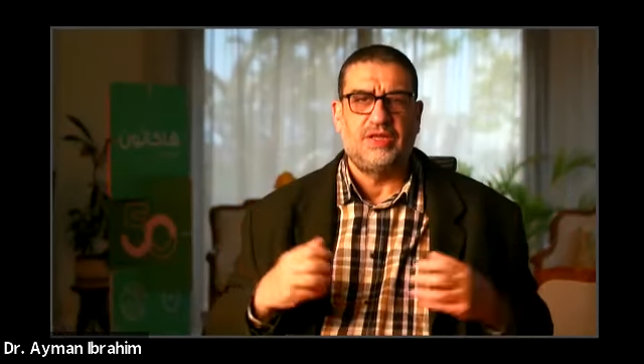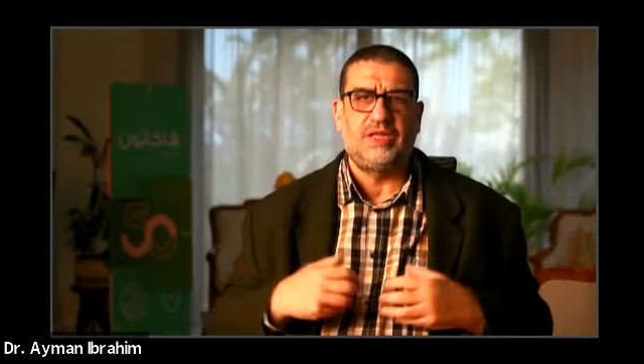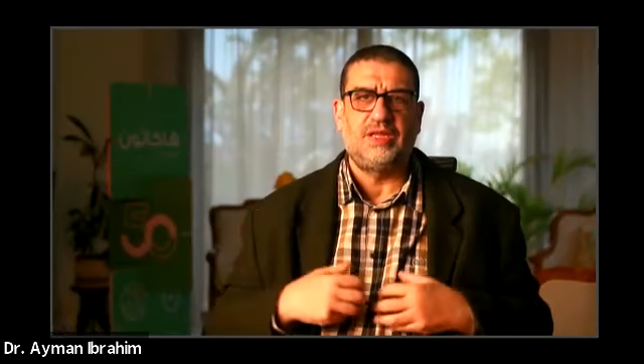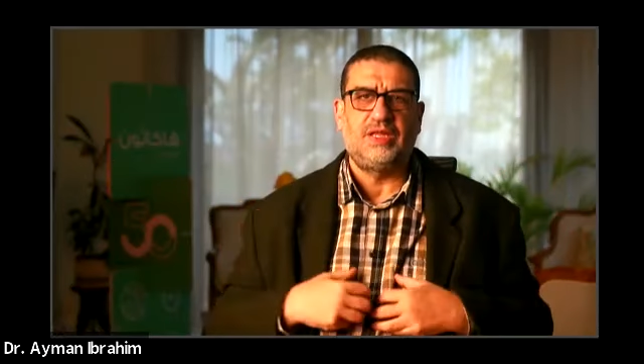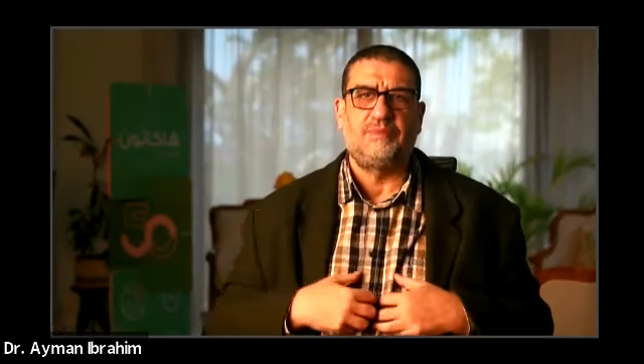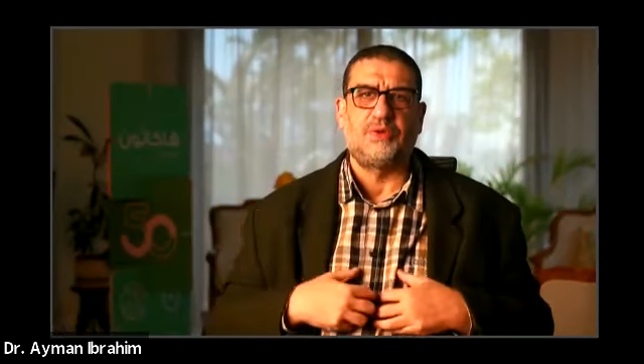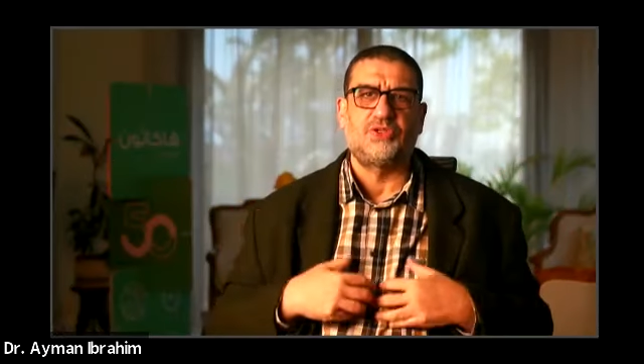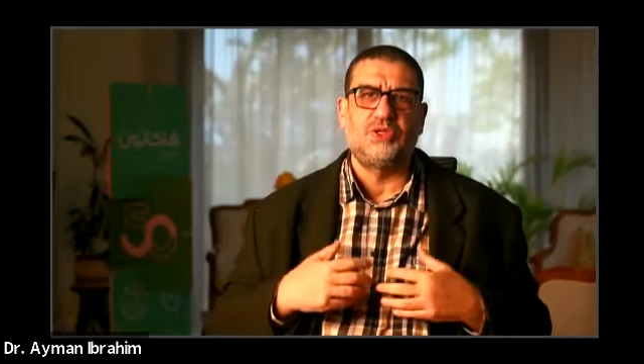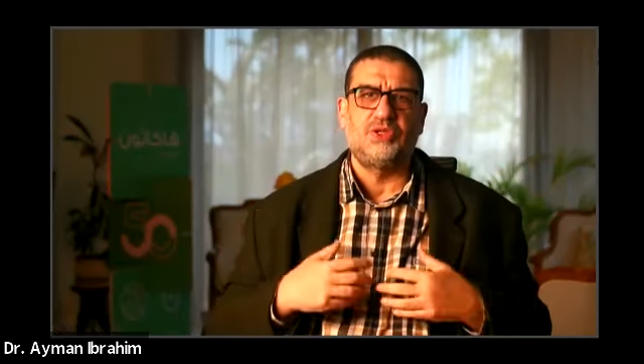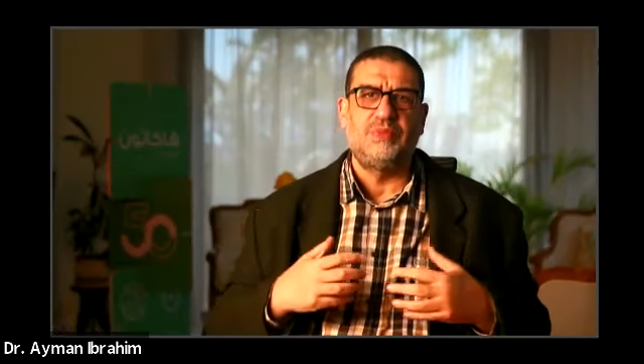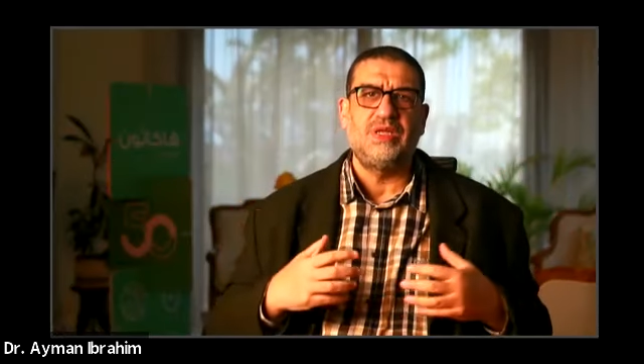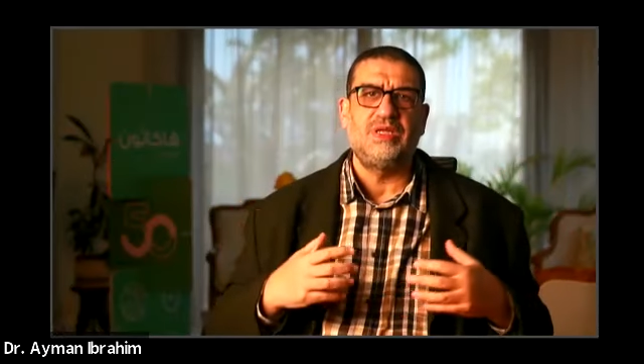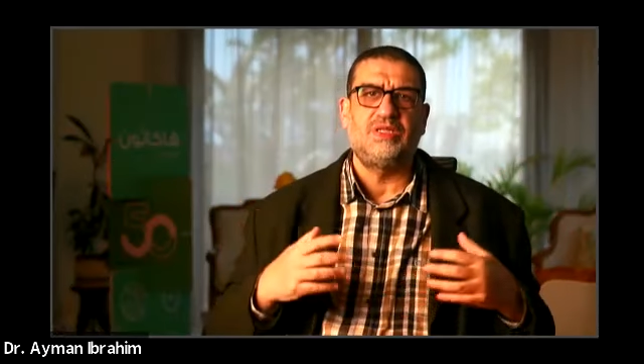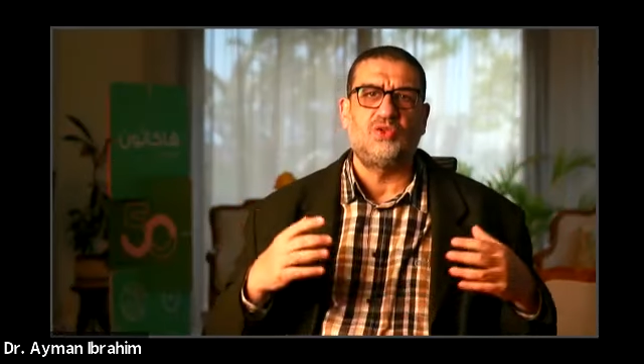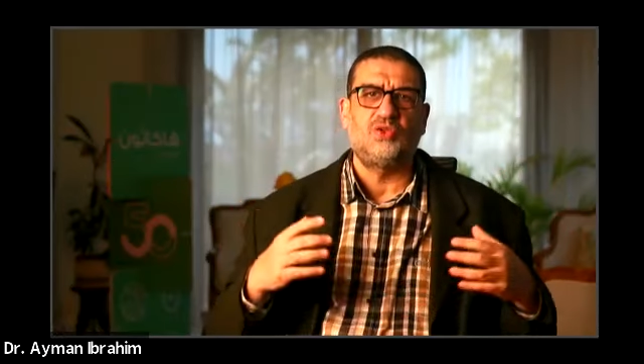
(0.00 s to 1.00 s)
the
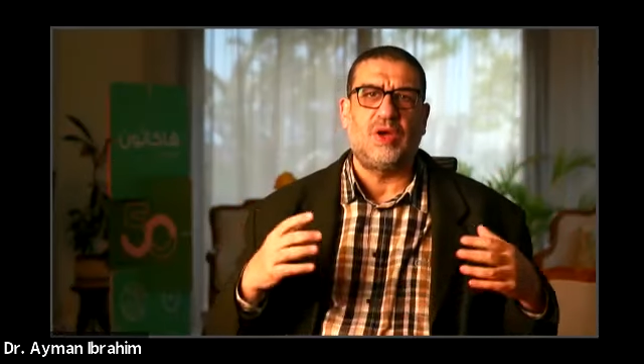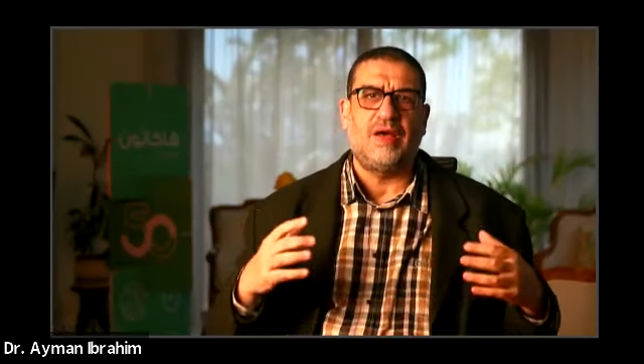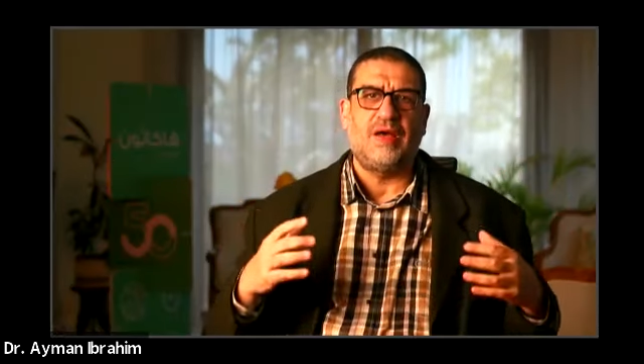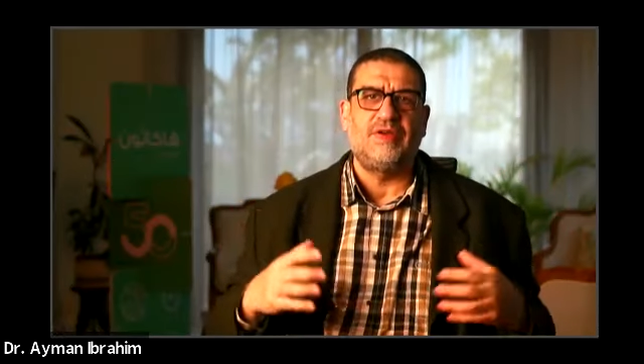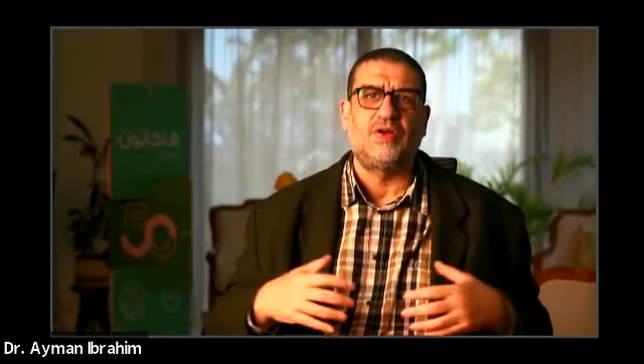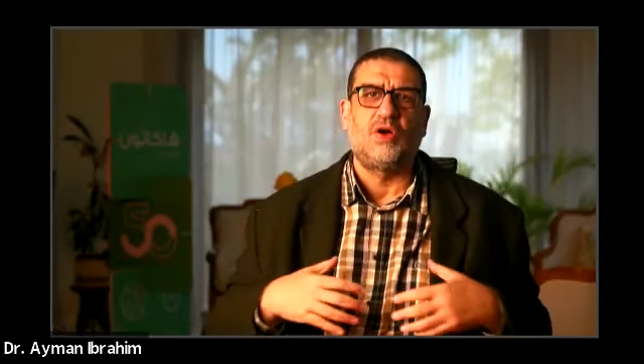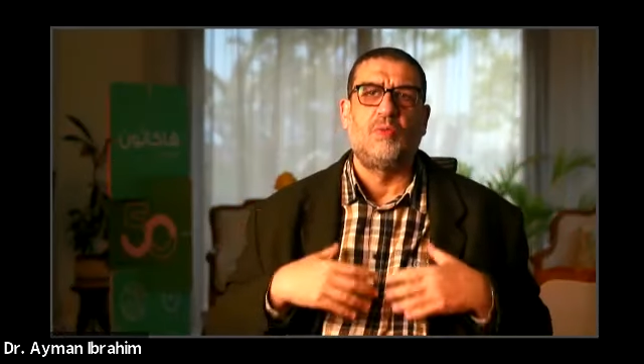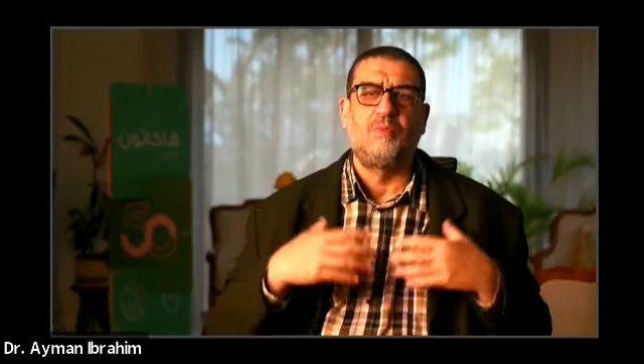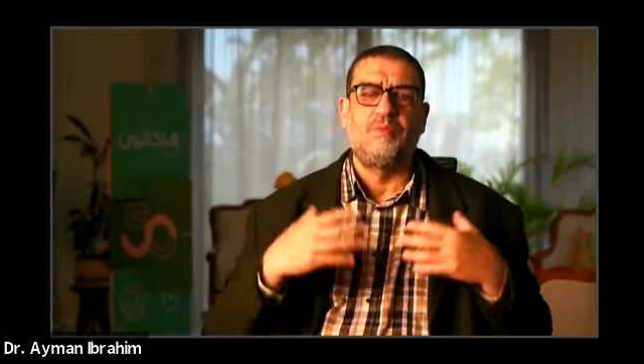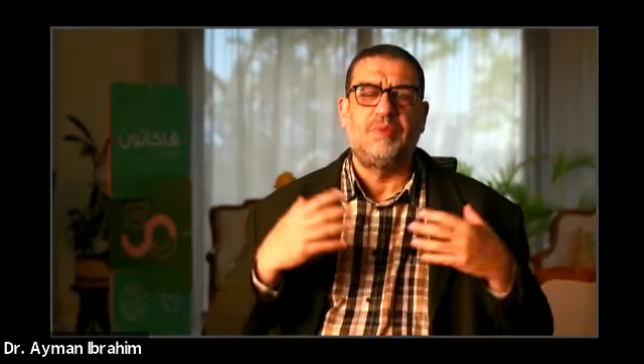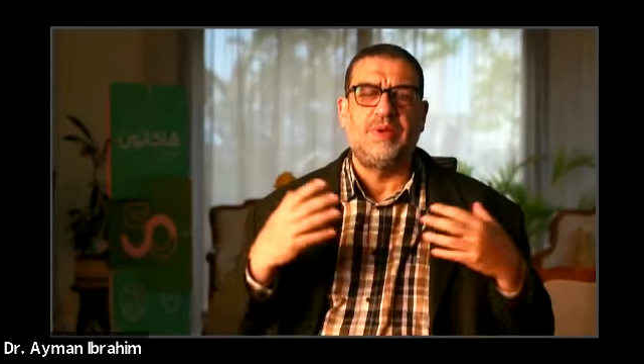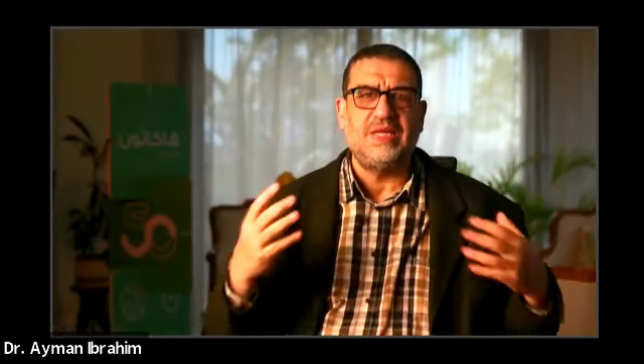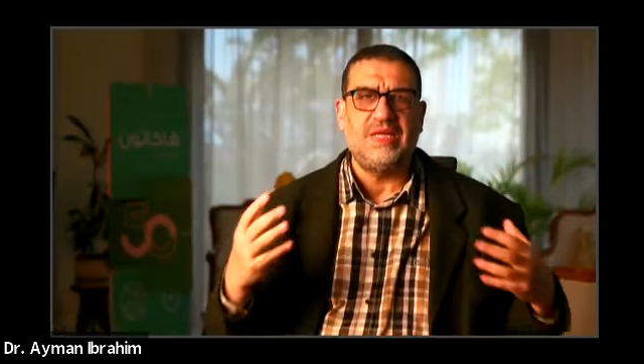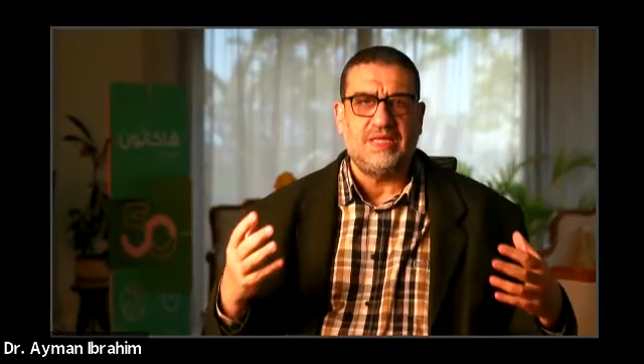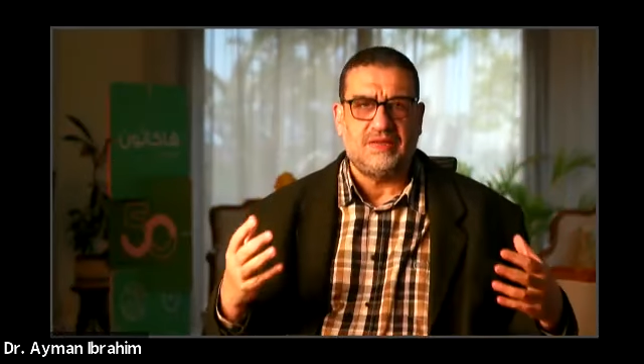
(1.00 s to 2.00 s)
possibility to have a
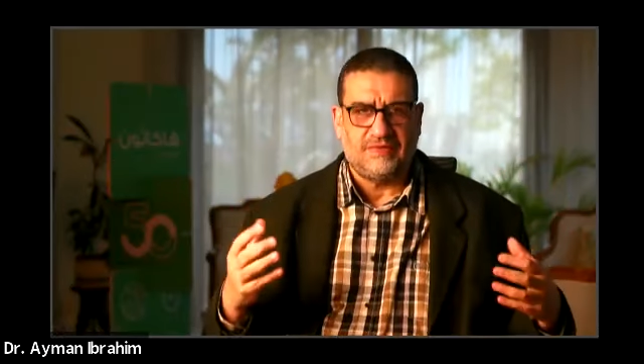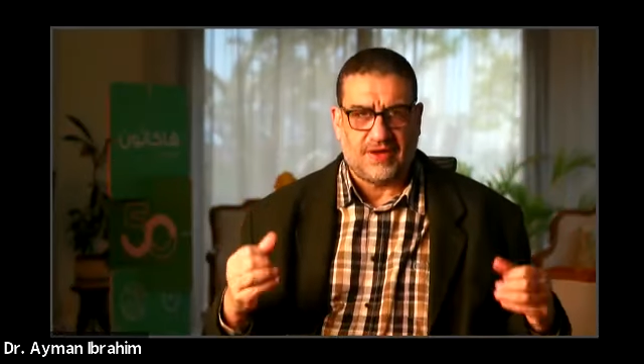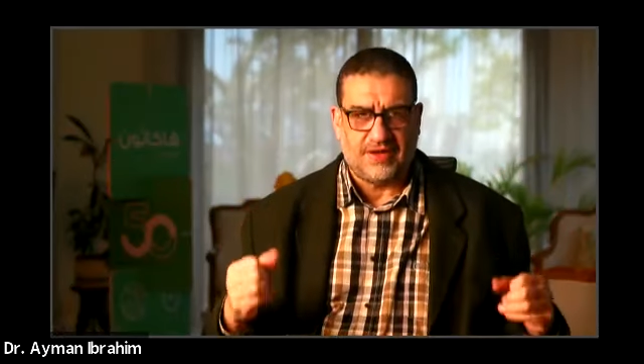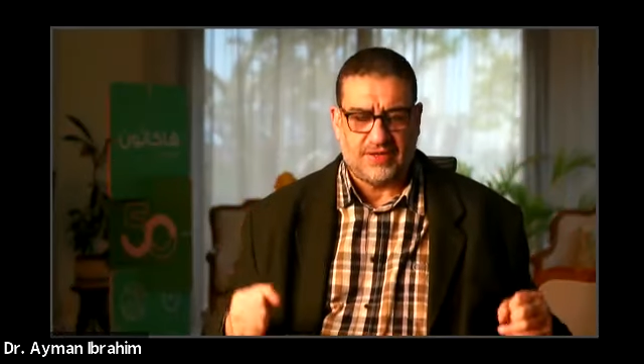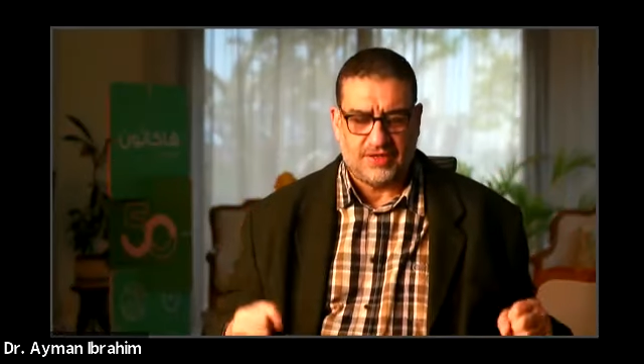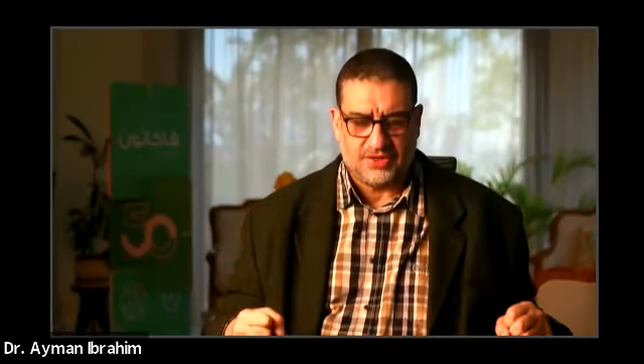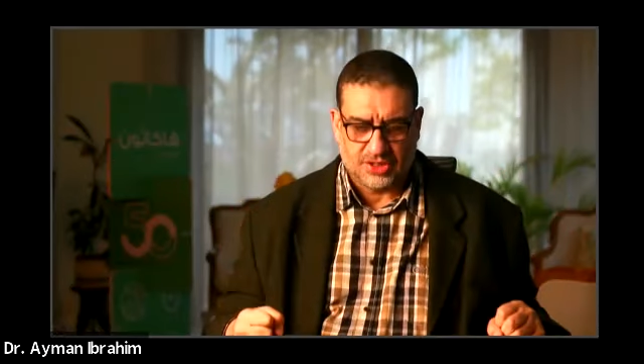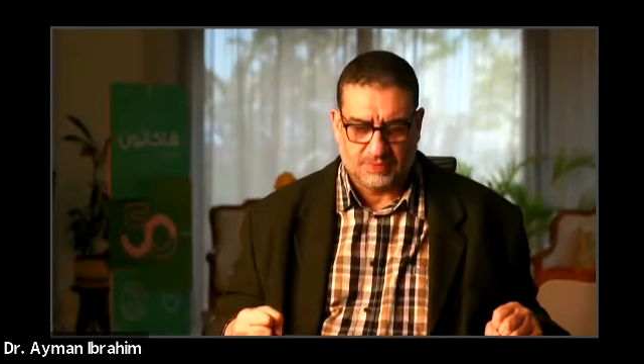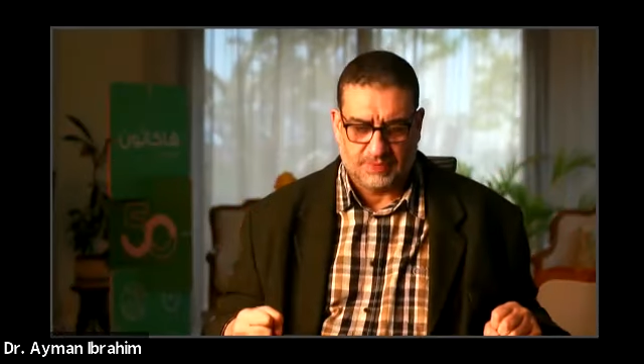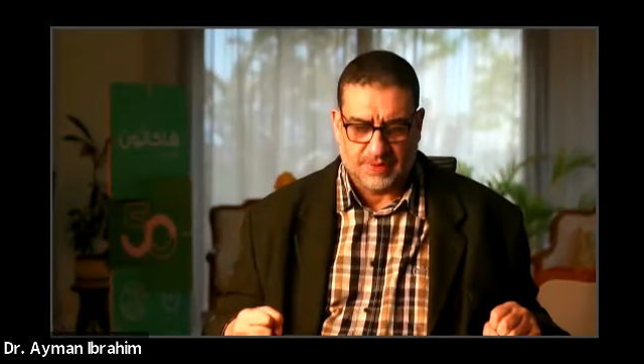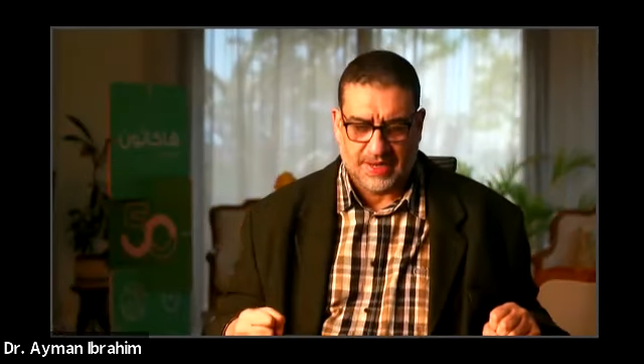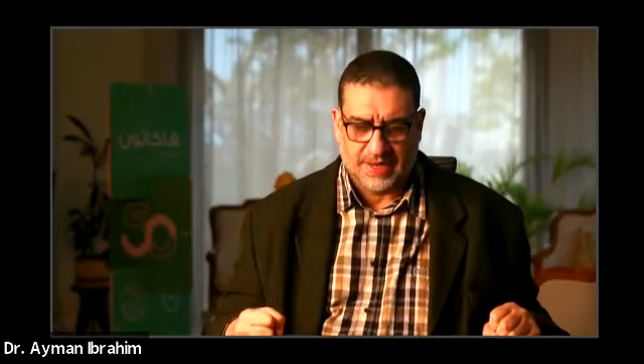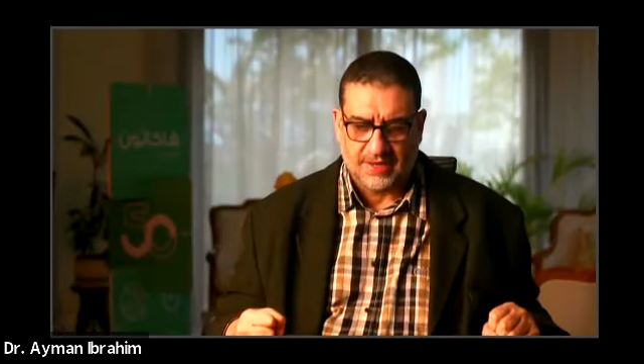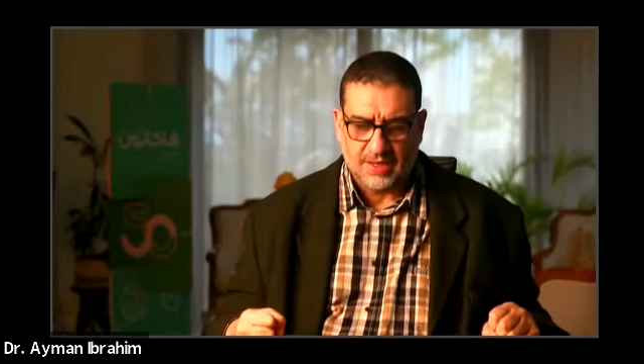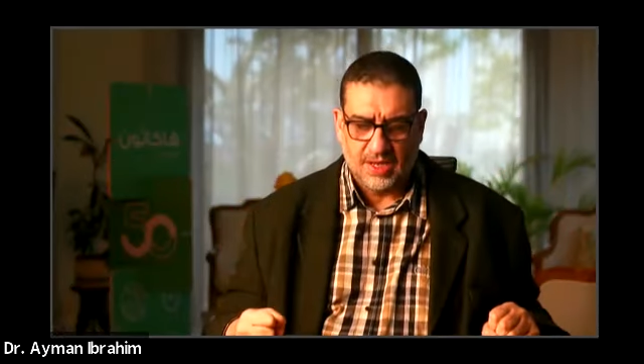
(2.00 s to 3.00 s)
complete financial
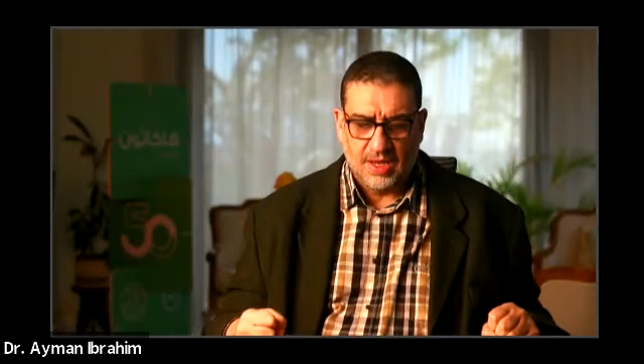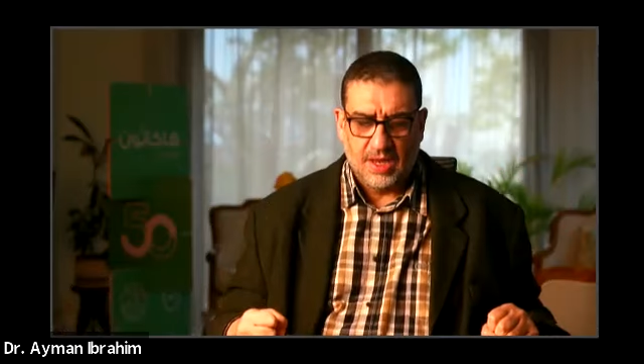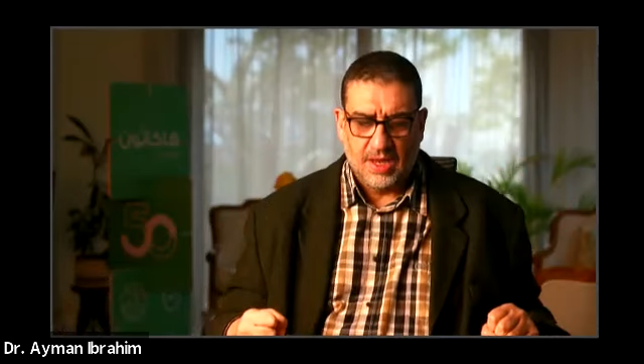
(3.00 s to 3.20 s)
plan,